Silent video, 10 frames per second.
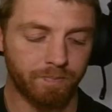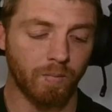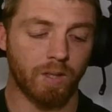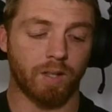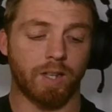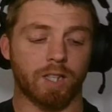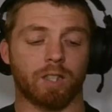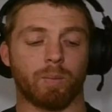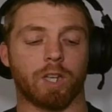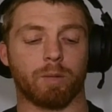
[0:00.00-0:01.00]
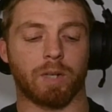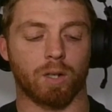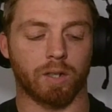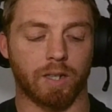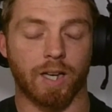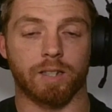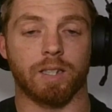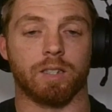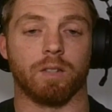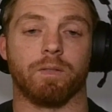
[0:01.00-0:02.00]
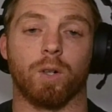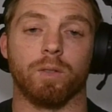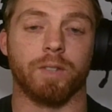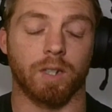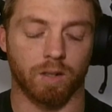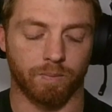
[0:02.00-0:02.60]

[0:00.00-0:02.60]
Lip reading: the next thing we're going to be looking at is evolving.